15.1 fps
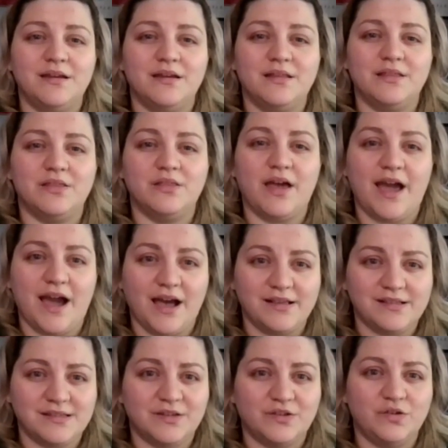the
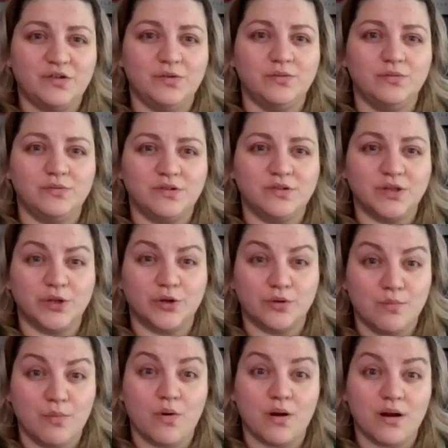ask to
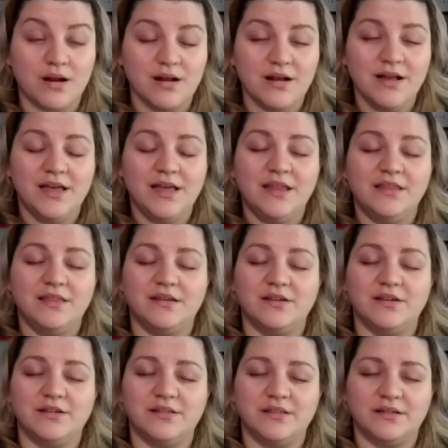learn more,
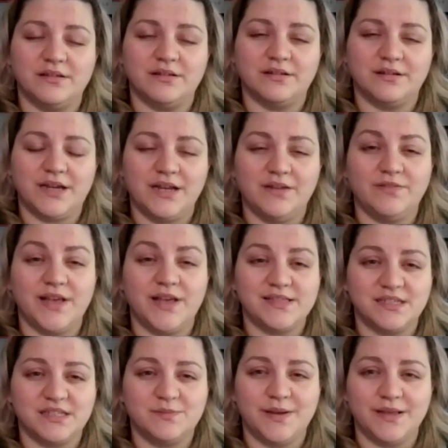the kind of
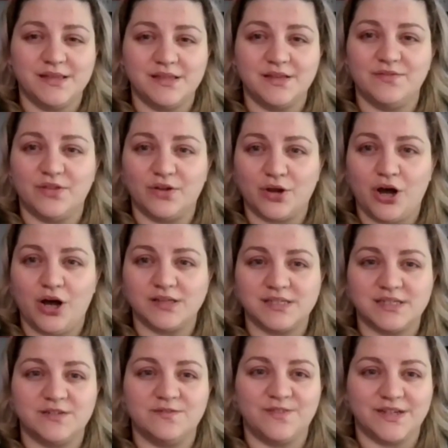less expensive the
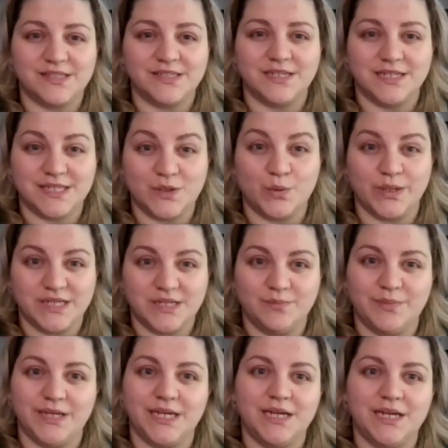cost to fix it is going to
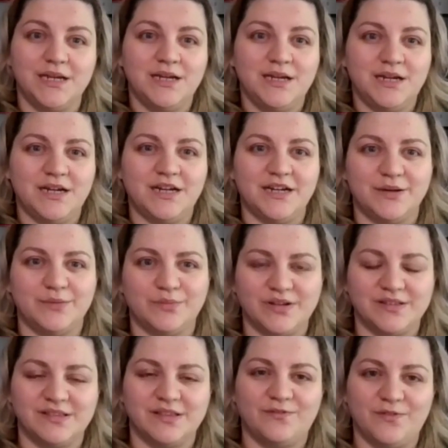be.
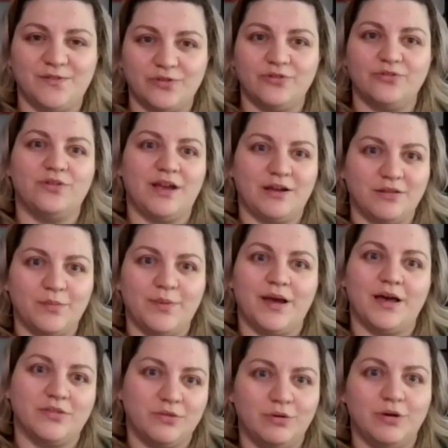Because the further down the
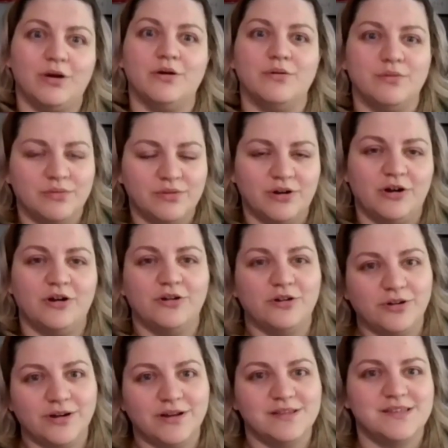path you go, the
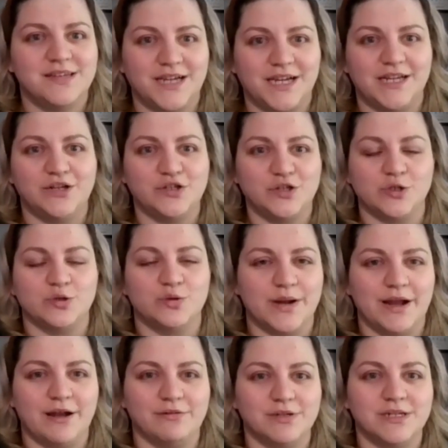harder it is to kind of turn
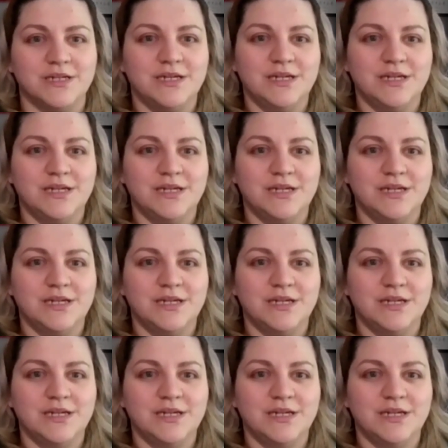around